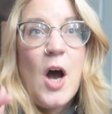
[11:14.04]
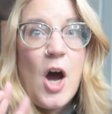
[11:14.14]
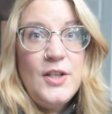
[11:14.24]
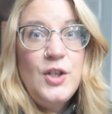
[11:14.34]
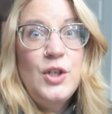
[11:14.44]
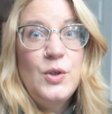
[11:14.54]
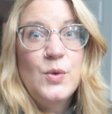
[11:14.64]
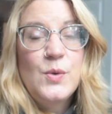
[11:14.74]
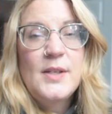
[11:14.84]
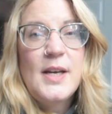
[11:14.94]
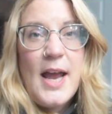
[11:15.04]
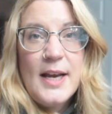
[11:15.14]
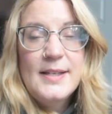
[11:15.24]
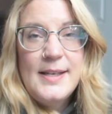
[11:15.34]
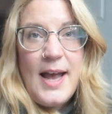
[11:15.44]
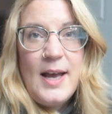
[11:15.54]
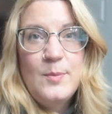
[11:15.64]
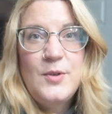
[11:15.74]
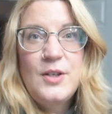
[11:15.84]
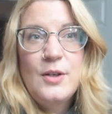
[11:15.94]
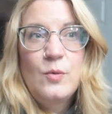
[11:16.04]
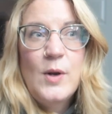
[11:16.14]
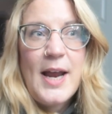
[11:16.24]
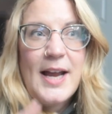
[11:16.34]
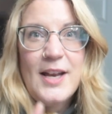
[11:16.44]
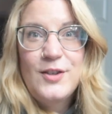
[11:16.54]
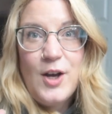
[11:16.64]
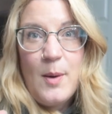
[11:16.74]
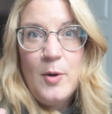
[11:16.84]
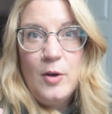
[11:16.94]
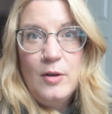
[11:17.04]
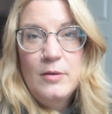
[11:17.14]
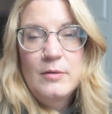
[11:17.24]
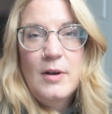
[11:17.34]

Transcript: unused, except when I got a double,